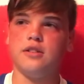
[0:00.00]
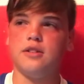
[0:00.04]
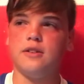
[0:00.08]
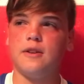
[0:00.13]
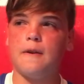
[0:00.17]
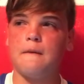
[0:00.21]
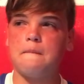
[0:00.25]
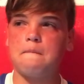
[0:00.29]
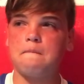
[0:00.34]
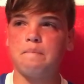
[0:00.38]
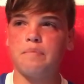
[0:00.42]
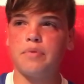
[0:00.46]
And
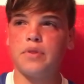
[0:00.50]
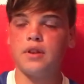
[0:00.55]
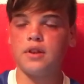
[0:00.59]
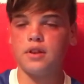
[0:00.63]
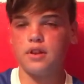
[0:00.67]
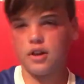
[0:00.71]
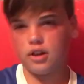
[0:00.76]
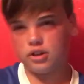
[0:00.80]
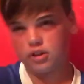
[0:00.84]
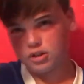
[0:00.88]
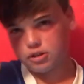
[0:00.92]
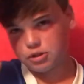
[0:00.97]

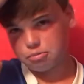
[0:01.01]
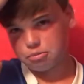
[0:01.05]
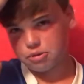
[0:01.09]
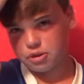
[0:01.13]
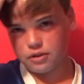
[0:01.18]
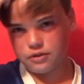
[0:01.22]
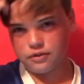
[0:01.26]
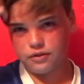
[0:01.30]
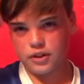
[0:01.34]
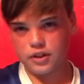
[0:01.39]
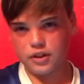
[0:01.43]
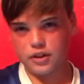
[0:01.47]
I thought it was pretty
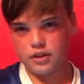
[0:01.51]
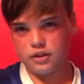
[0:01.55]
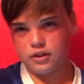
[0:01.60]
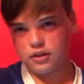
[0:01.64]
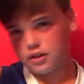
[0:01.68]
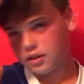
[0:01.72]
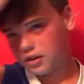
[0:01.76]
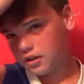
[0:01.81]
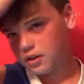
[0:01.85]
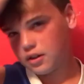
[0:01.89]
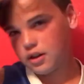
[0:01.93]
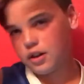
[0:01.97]
funny.
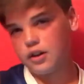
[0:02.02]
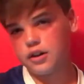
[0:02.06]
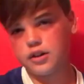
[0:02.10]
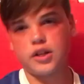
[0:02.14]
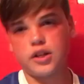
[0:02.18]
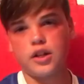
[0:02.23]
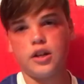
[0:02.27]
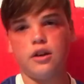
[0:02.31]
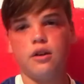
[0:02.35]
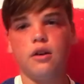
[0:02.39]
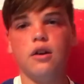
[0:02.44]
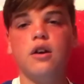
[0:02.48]
Here it is
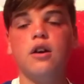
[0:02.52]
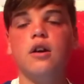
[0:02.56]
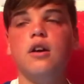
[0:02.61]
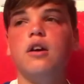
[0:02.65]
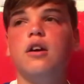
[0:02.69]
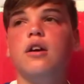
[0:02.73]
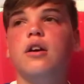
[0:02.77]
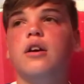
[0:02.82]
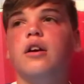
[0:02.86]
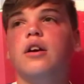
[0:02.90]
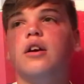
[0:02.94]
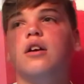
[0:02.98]
now.
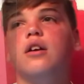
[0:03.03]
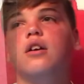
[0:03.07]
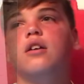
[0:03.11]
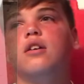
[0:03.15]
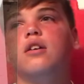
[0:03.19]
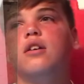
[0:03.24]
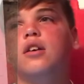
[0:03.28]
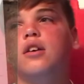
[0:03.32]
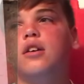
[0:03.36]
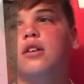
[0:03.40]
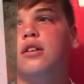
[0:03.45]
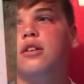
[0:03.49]

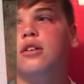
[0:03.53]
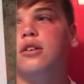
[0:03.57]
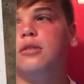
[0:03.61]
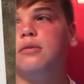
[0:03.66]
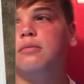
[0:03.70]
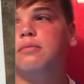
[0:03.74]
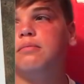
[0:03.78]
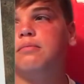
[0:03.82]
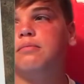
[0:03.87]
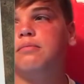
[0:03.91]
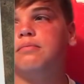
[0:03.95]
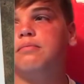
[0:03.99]
And it
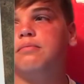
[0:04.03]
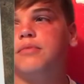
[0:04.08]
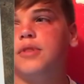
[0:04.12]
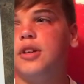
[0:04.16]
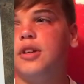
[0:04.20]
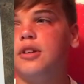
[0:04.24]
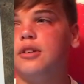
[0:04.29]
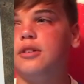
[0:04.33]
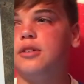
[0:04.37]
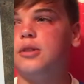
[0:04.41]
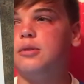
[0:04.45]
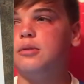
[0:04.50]

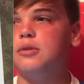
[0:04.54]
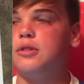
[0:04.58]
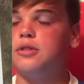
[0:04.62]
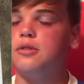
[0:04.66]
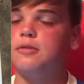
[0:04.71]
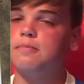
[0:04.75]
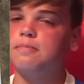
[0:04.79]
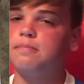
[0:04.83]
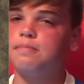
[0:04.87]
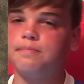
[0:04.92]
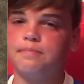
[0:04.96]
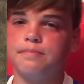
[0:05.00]
was
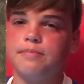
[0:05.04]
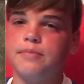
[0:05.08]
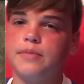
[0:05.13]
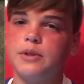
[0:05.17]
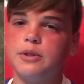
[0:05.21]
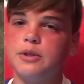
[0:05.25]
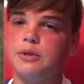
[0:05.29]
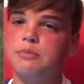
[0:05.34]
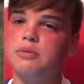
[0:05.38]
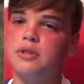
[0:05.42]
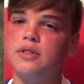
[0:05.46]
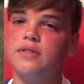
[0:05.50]

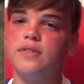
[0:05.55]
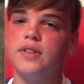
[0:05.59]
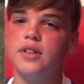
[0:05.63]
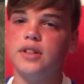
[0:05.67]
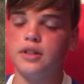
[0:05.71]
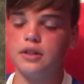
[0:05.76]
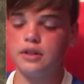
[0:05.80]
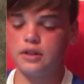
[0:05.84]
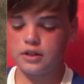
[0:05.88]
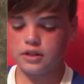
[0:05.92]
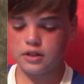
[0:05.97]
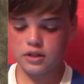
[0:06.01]
pretty funny.
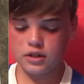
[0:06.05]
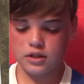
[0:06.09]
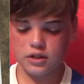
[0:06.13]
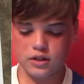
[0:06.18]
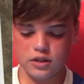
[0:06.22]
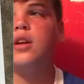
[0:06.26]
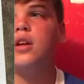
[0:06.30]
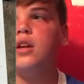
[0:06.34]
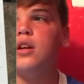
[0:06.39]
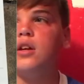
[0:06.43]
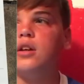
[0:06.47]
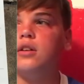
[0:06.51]

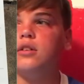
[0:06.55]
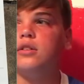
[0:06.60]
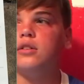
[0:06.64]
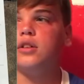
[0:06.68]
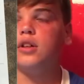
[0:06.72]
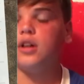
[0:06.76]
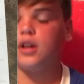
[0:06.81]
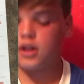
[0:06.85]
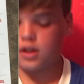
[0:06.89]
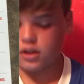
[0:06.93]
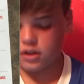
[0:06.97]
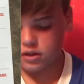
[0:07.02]
Yeah,
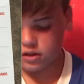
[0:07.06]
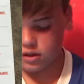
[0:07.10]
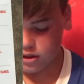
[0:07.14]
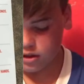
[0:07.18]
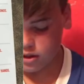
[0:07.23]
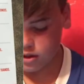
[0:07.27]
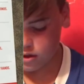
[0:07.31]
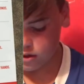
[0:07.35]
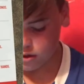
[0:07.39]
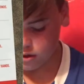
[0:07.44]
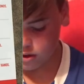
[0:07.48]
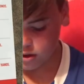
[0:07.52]
guys,
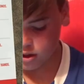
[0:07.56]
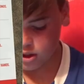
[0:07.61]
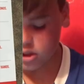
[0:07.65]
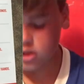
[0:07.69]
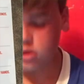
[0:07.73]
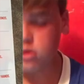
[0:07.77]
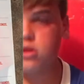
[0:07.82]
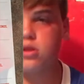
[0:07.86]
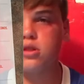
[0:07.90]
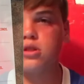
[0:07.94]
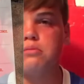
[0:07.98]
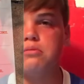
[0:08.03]
thank
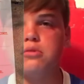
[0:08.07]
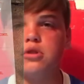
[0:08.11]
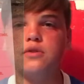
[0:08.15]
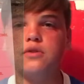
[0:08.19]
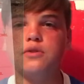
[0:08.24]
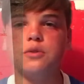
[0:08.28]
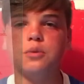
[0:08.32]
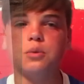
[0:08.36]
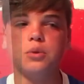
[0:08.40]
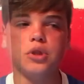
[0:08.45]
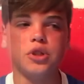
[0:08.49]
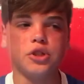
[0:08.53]
you so much
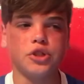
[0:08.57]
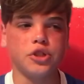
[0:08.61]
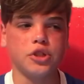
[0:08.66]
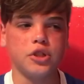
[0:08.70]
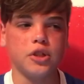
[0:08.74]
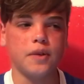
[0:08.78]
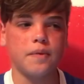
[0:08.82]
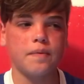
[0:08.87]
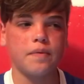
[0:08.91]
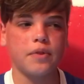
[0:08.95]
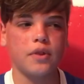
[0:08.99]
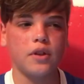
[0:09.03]
for watching.
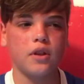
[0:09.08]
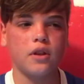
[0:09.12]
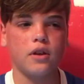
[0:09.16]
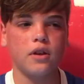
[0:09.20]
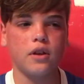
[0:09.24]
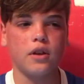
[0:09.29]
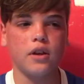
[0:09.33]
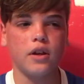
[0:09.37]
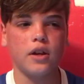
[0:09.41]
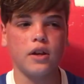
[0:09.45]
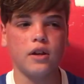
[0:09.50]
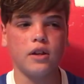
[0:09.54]

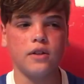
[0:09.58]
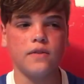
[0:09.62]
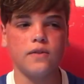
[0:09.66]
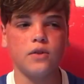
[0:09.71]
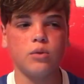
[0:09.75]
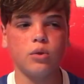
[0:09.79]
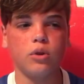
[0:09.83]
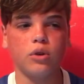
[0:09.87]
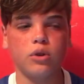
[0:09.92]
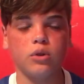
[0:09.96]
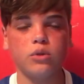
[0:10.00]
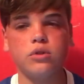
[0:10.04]
And if you
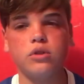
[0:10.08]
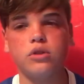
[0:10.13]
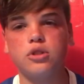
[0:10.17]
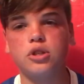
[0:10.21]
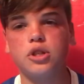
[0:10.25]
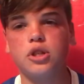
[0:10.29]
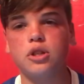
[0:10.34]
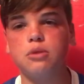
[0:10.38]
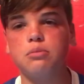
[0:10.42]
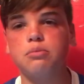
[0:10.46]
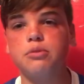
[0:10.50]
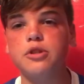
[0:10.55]
are new to the
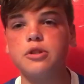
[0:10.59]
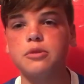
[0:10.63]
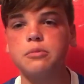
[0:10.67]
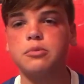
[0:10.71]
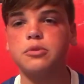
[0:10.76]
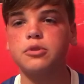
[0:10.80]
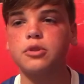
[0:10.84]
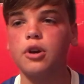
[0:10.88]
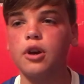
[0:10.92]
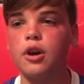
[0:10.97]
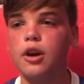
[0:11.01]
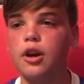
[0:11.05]
channel, please
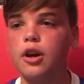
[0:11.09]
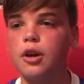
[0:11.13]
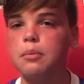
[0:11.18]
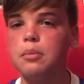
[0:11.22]
subscribe.